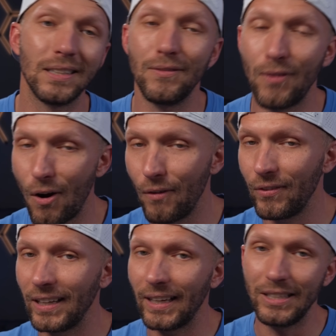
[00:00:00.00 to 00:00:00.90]

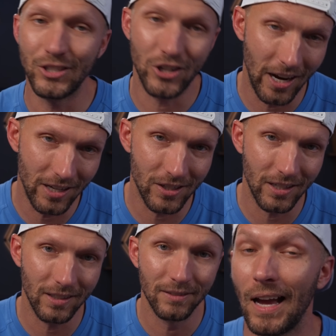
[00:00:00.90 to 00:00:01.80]
evolving and
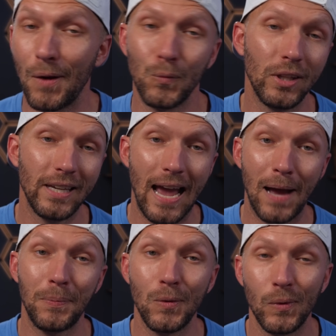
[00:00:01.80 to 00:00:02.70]
changing. I'm really
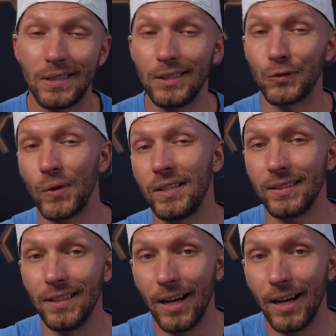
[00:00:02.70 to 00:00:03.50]
happy with these recent